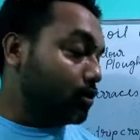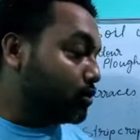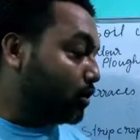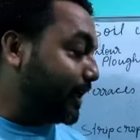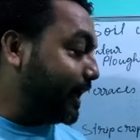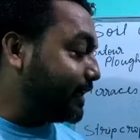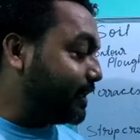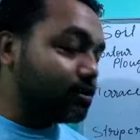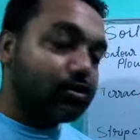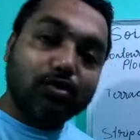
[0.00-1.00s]
So
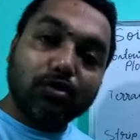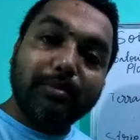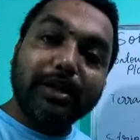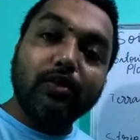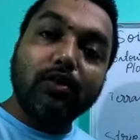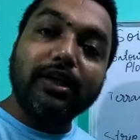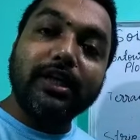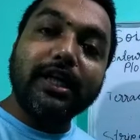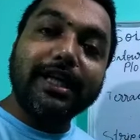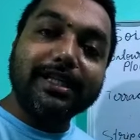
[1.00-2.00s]
cactus should be grown in
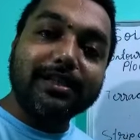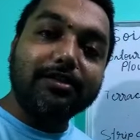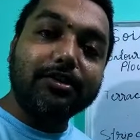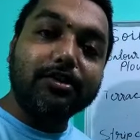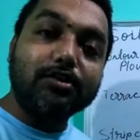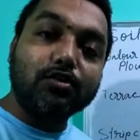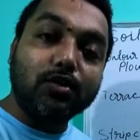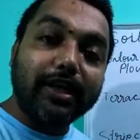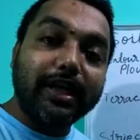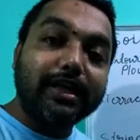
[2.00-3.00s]
the desert region,
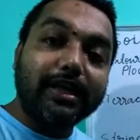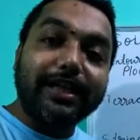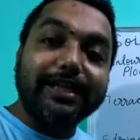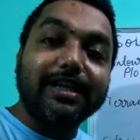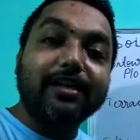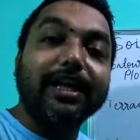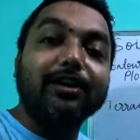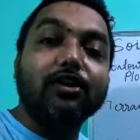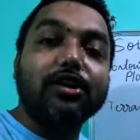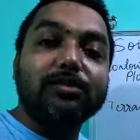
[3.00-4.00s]
so that the desert
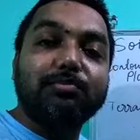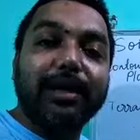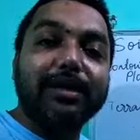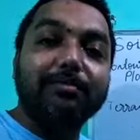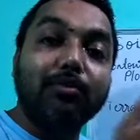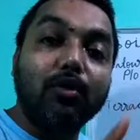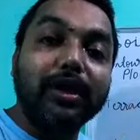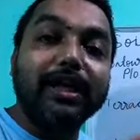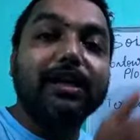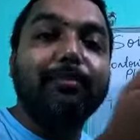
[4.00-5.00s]
cannot spread more
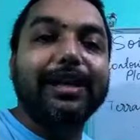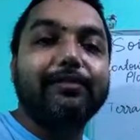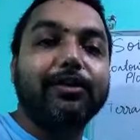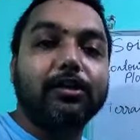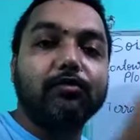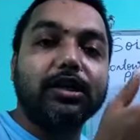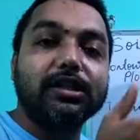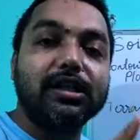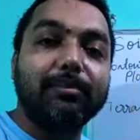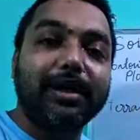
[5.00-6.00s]
than the periphery. What
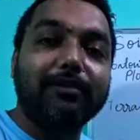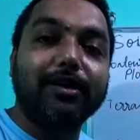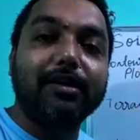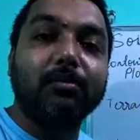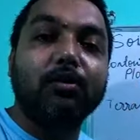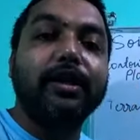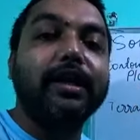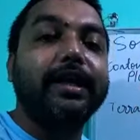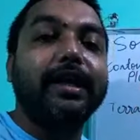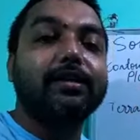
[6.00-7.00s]
is the periphery? More
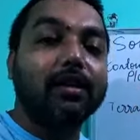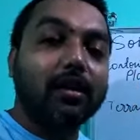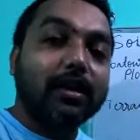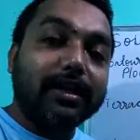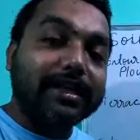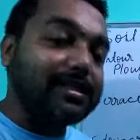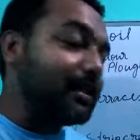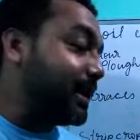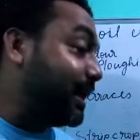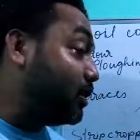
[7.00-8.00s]
than that,
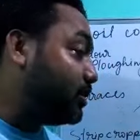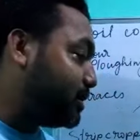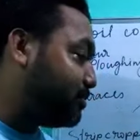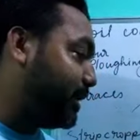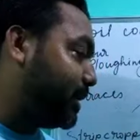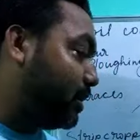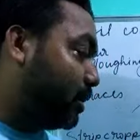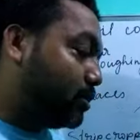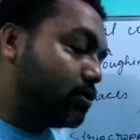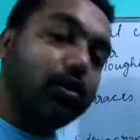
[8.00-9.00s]
desert cannot
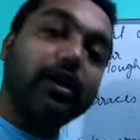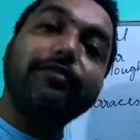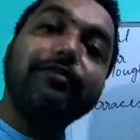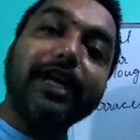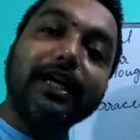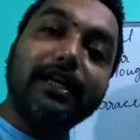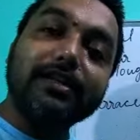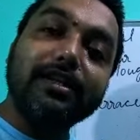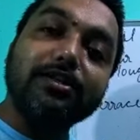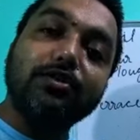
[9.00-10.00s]
spread. So if
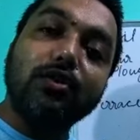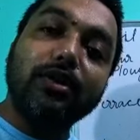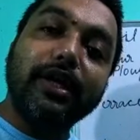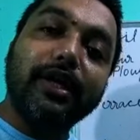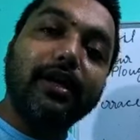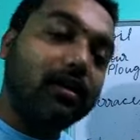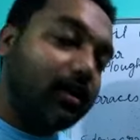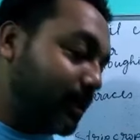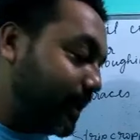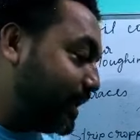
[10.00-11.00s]
cactus is grown
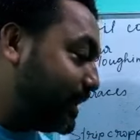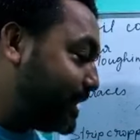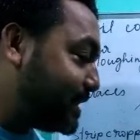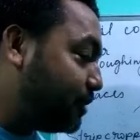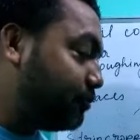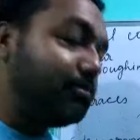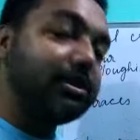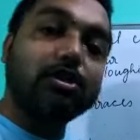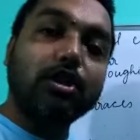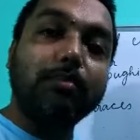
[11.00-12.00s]
there, then the desert will be
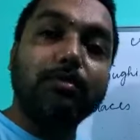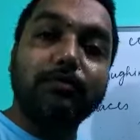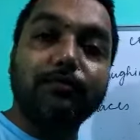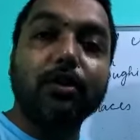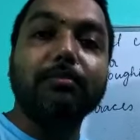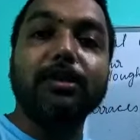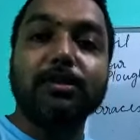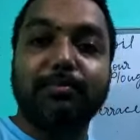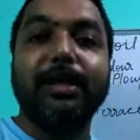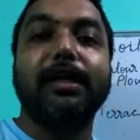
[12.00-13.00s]
stopped from
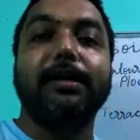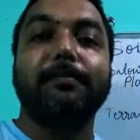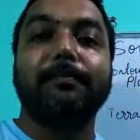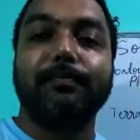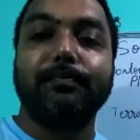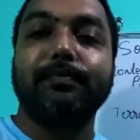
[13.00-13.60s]
spreading.